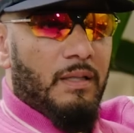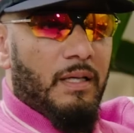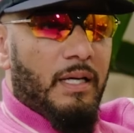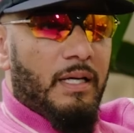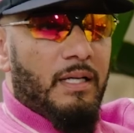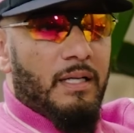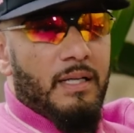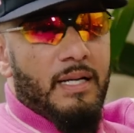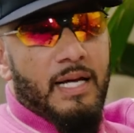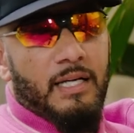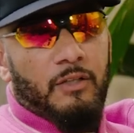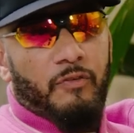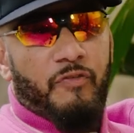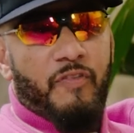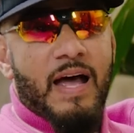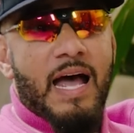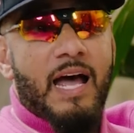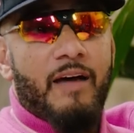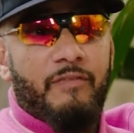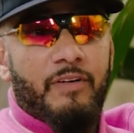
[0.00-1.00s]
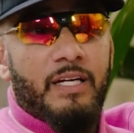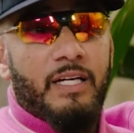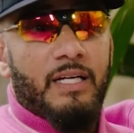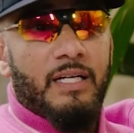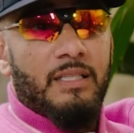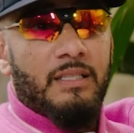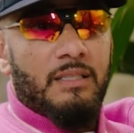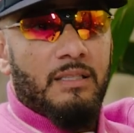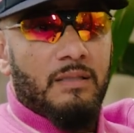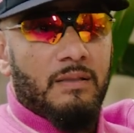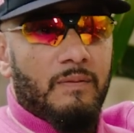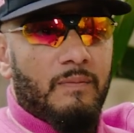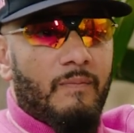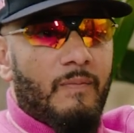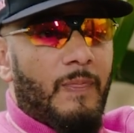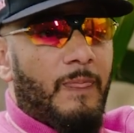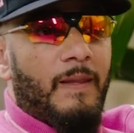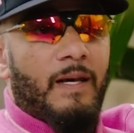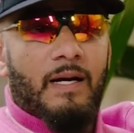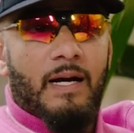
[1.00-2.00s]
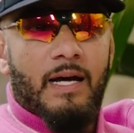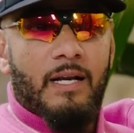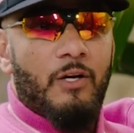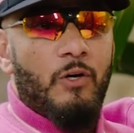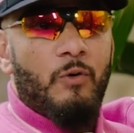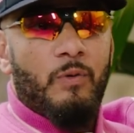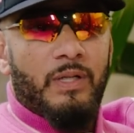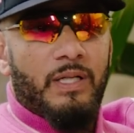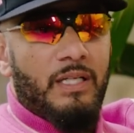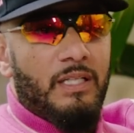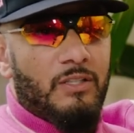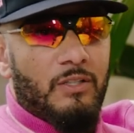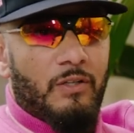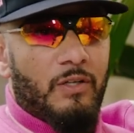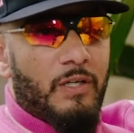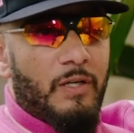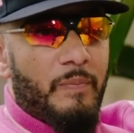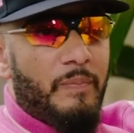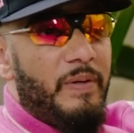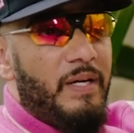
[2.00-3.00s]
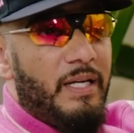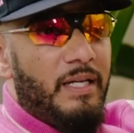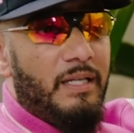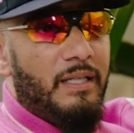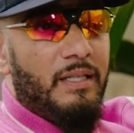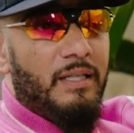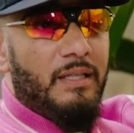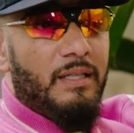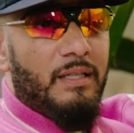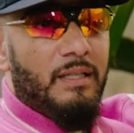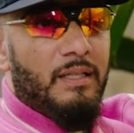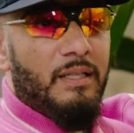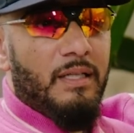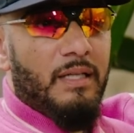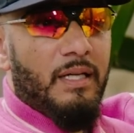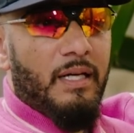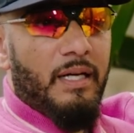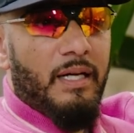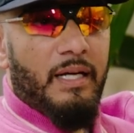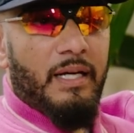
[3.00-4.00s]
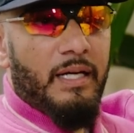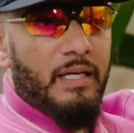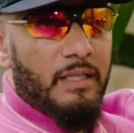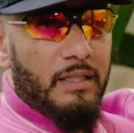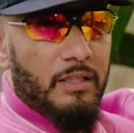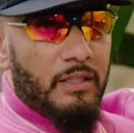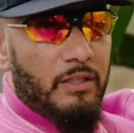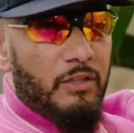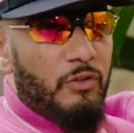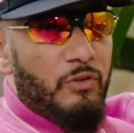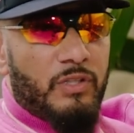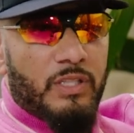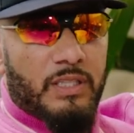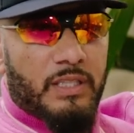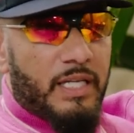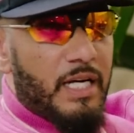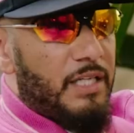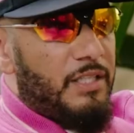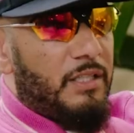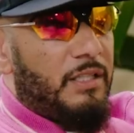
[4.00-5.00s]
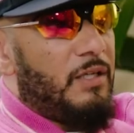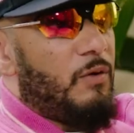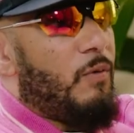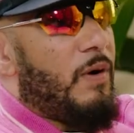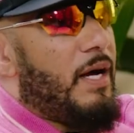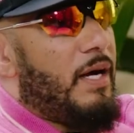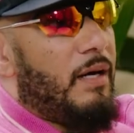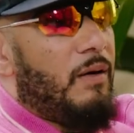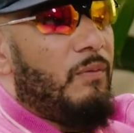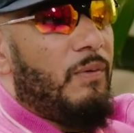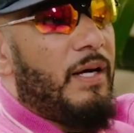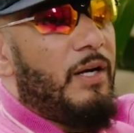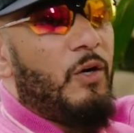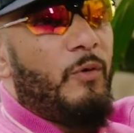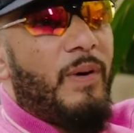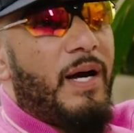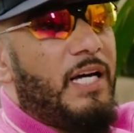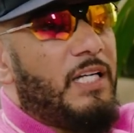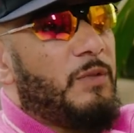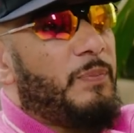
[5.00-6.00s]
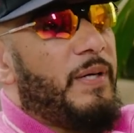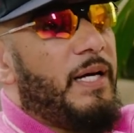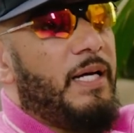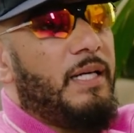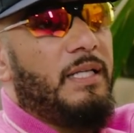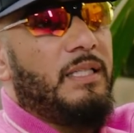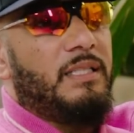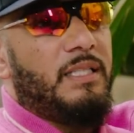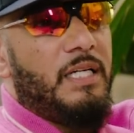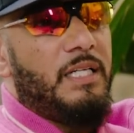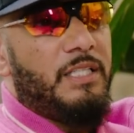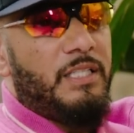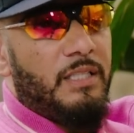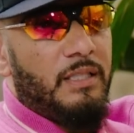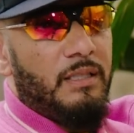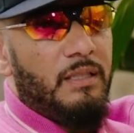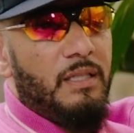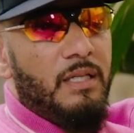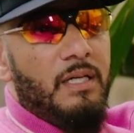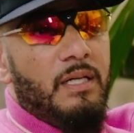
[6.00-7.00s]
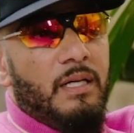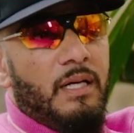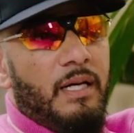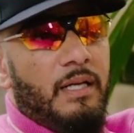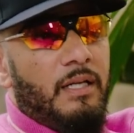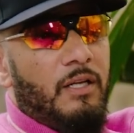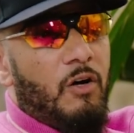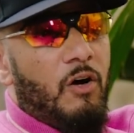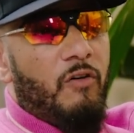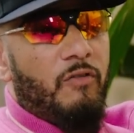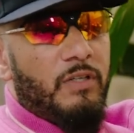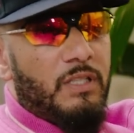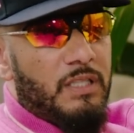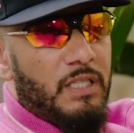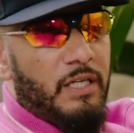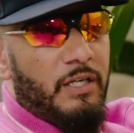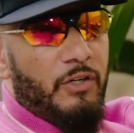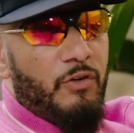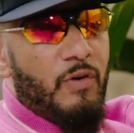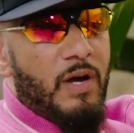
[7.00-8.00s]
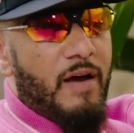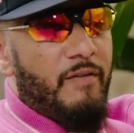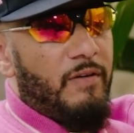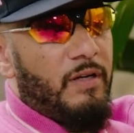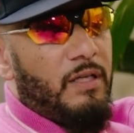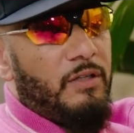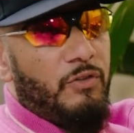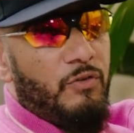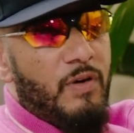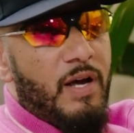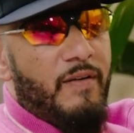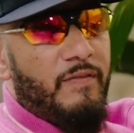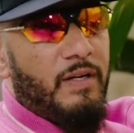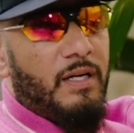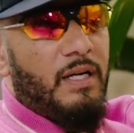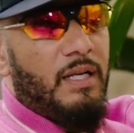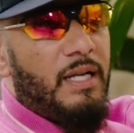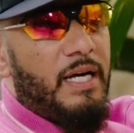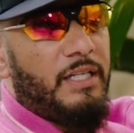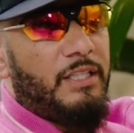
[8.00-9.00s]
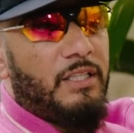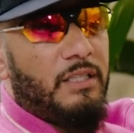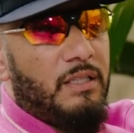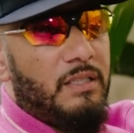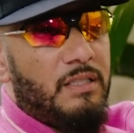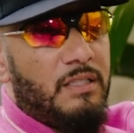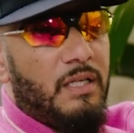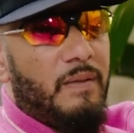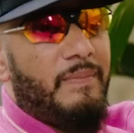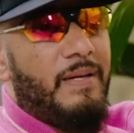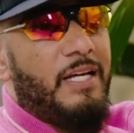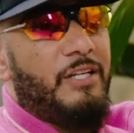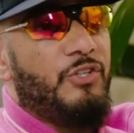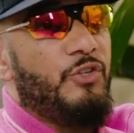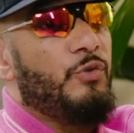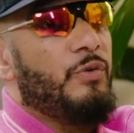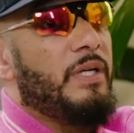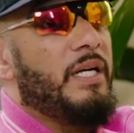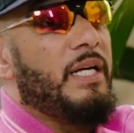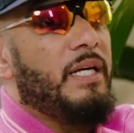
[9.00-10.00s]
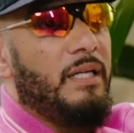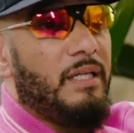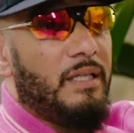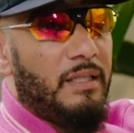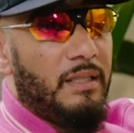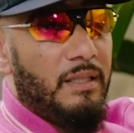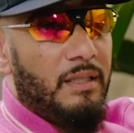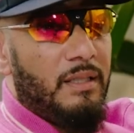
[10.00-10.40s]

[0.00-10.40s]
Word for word: in the next five years, I know where these are gonna be, and you just catching it while while nobody's paying attention, and then all of a sudden you have a you have a collection of something that's unique,